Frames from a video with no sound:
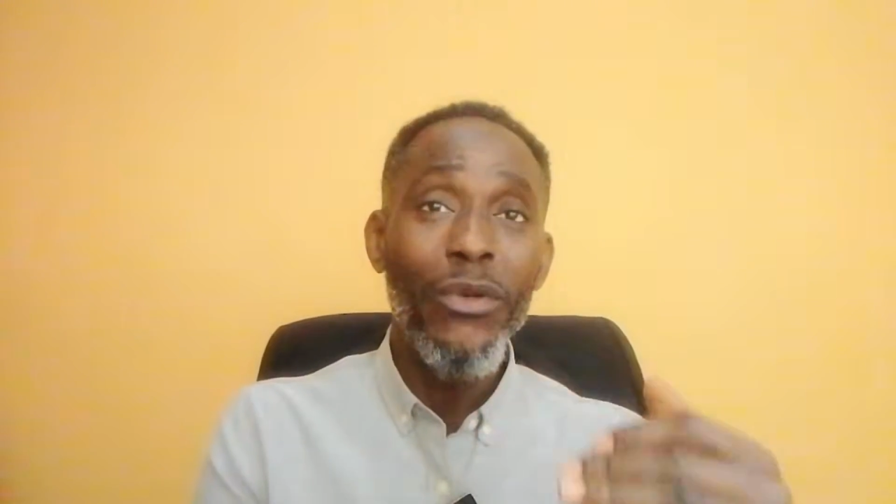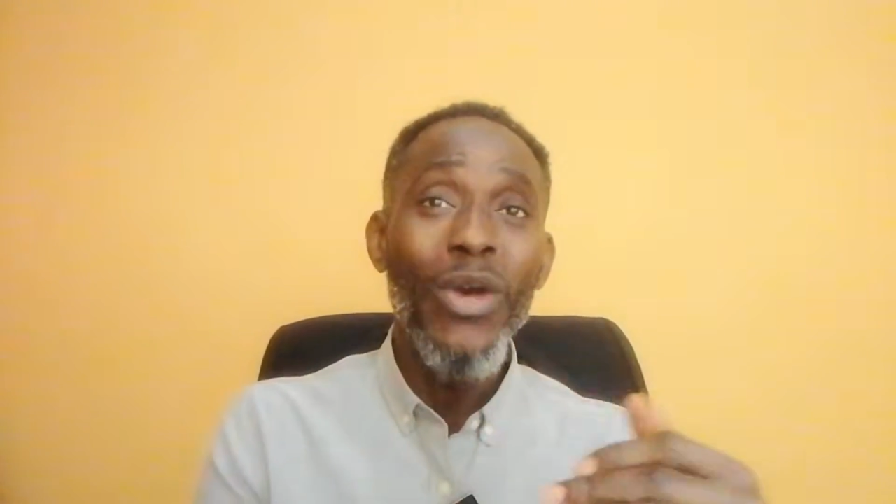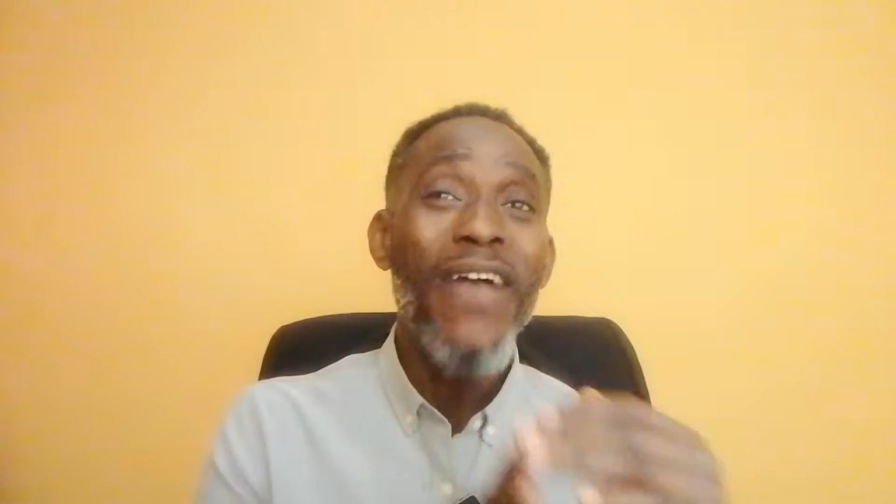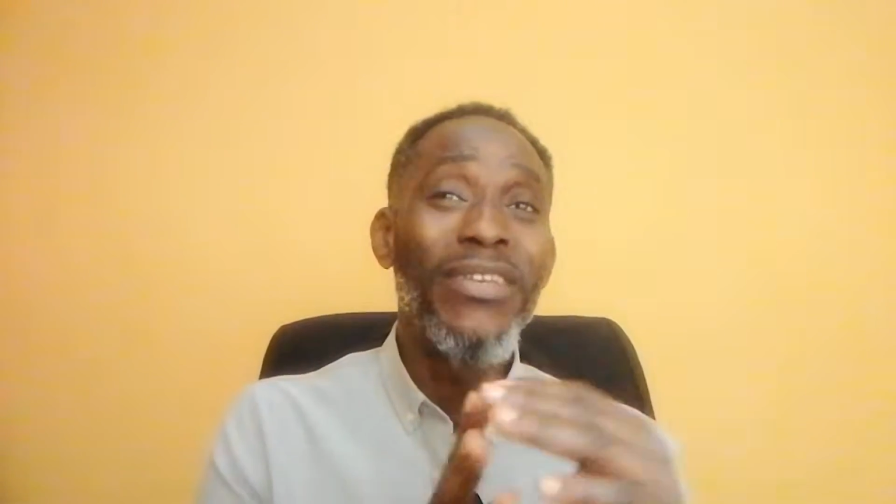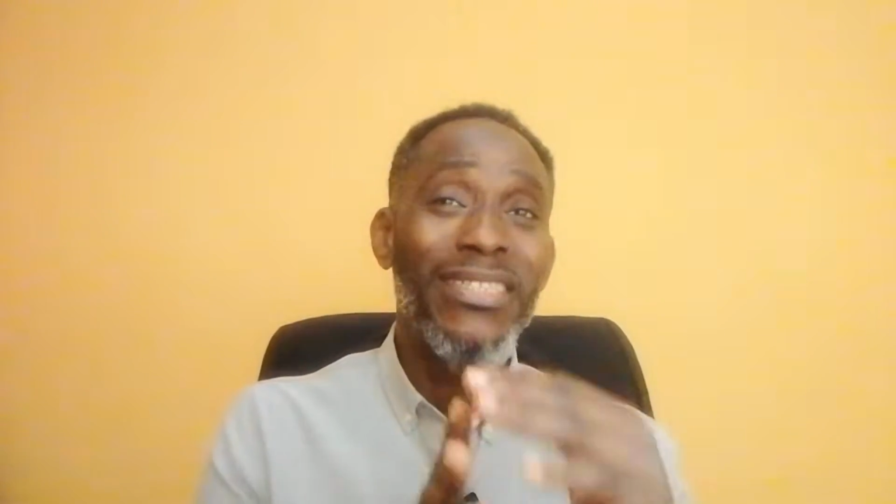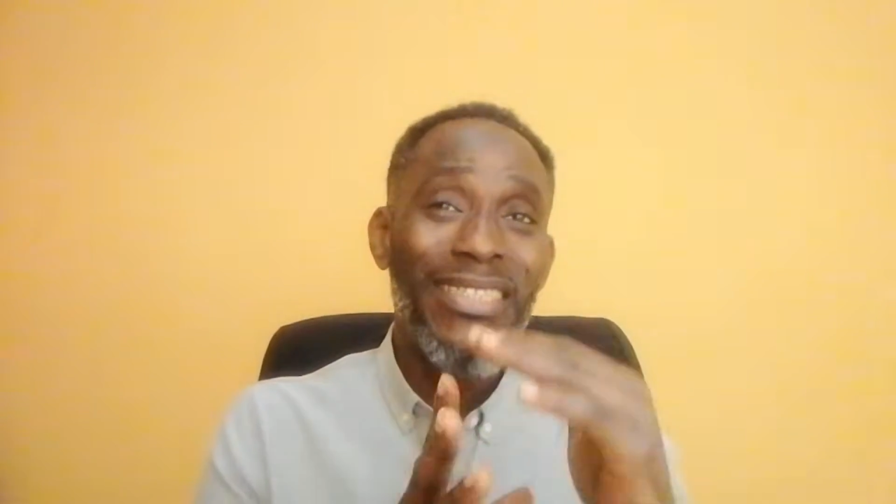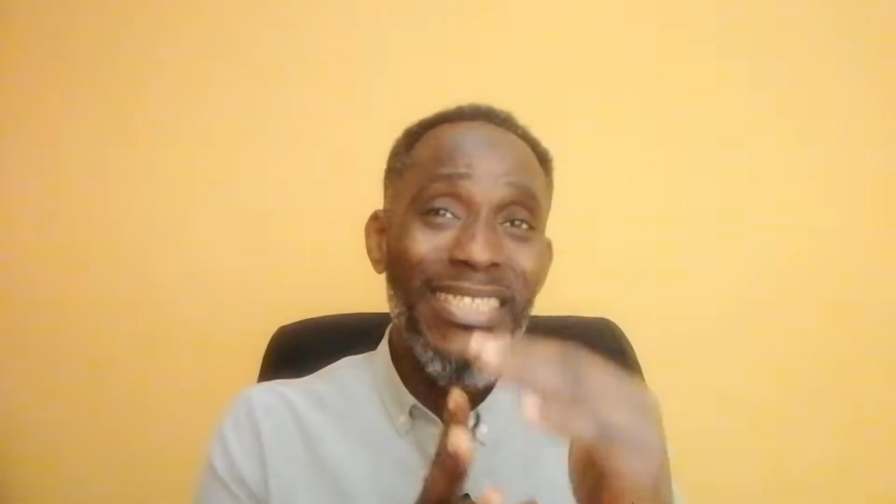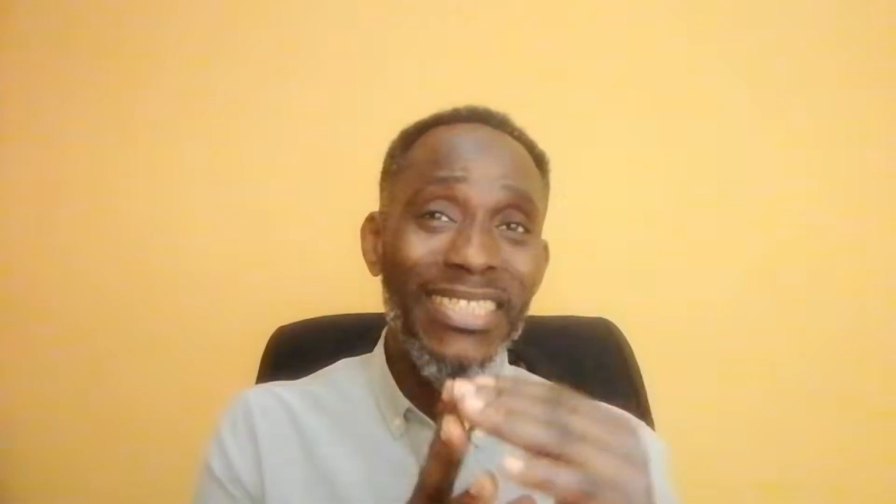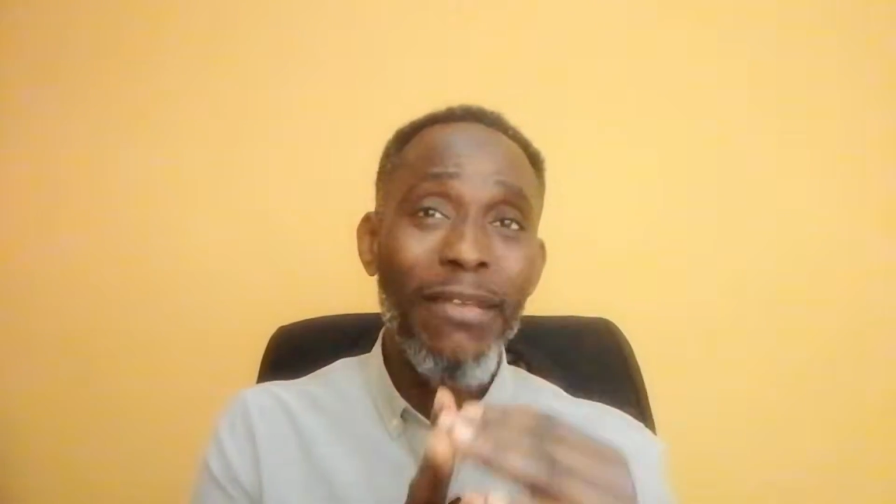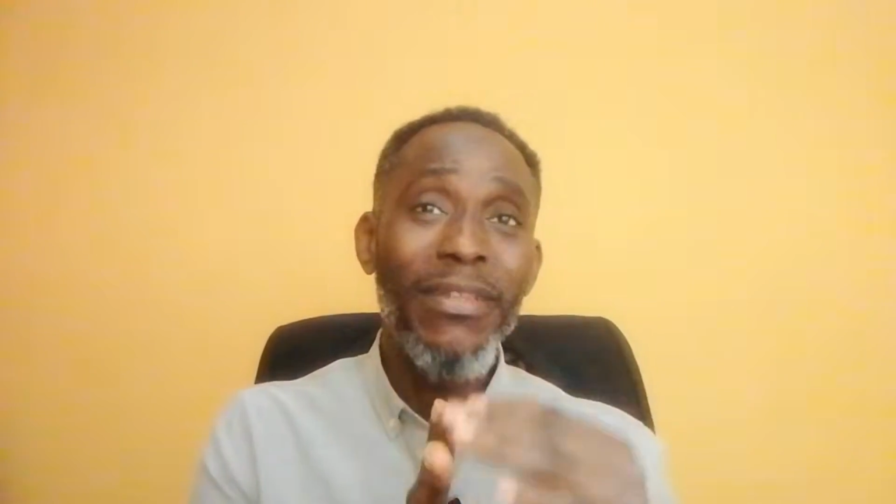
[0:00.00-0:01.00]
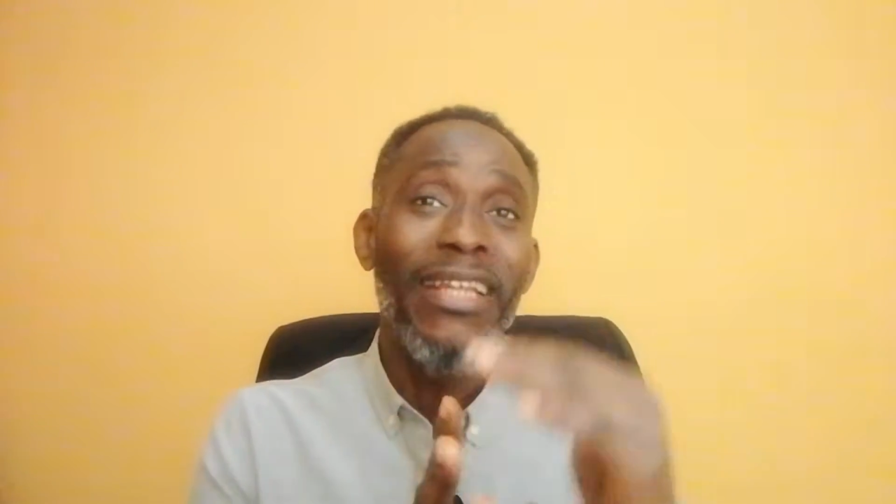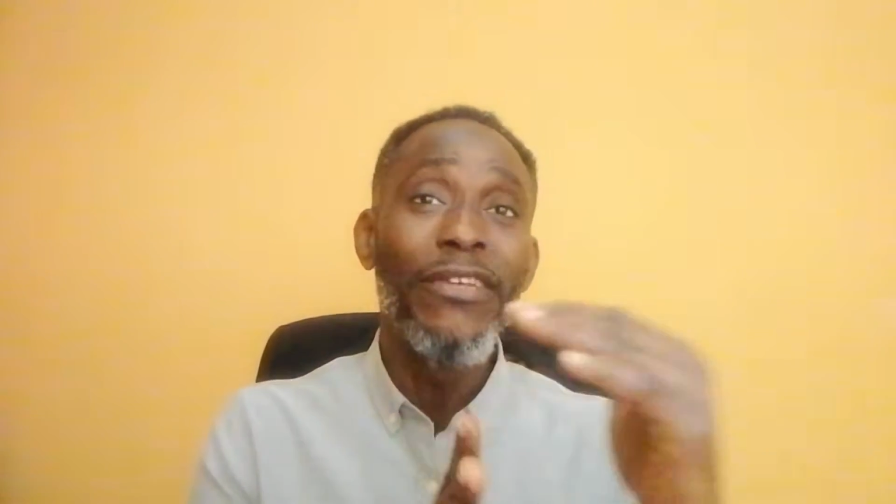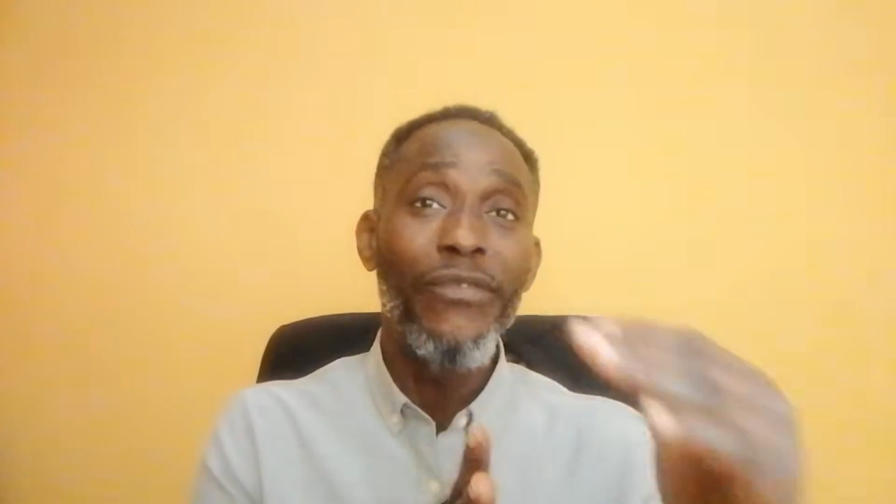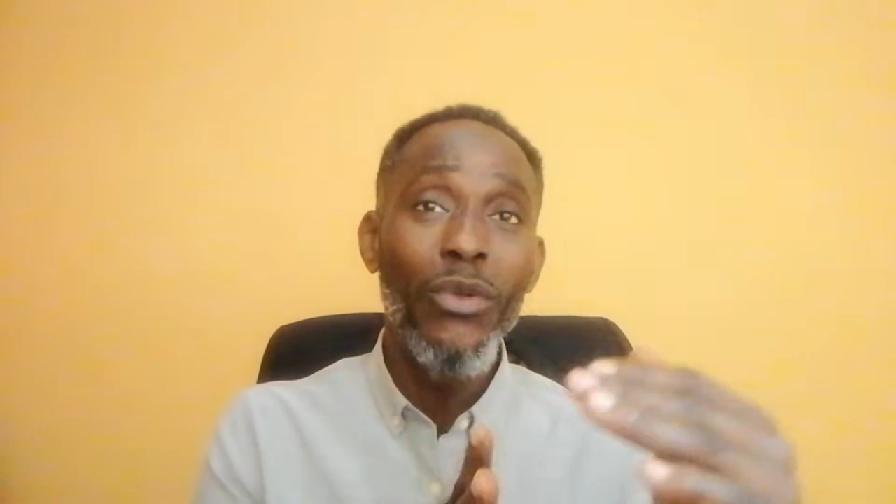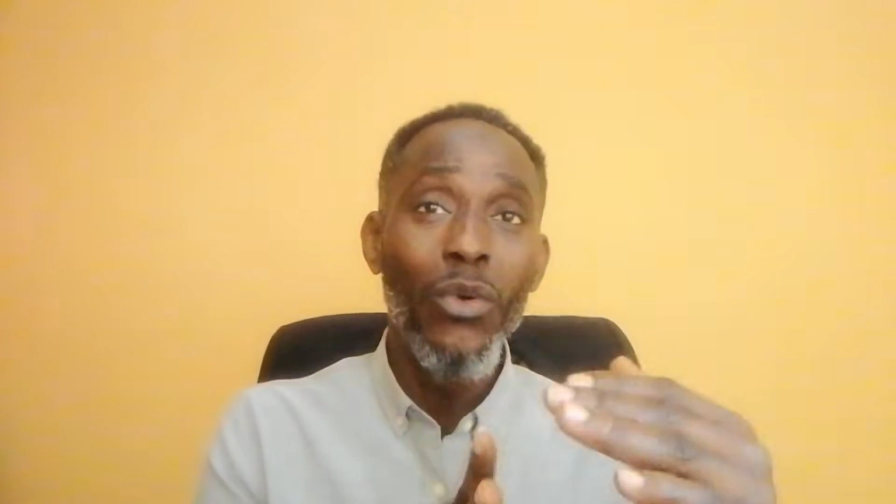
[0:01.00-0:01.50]
have a system that they
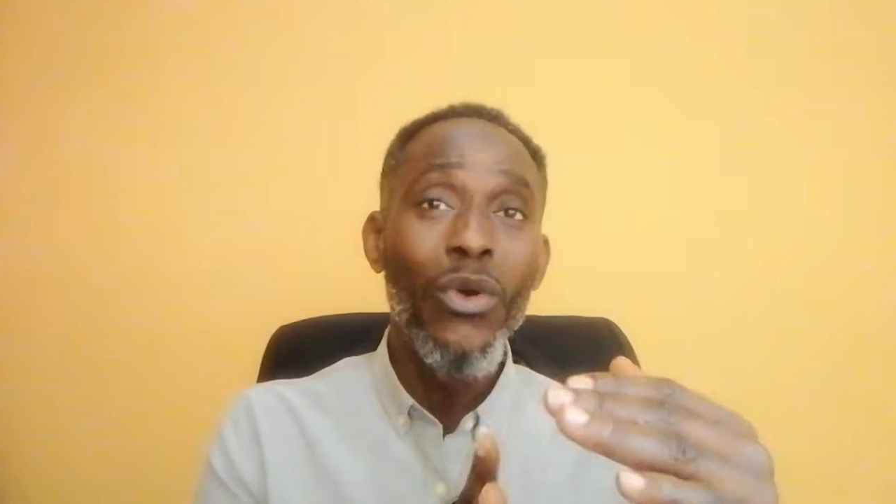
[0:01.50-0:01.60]
follow.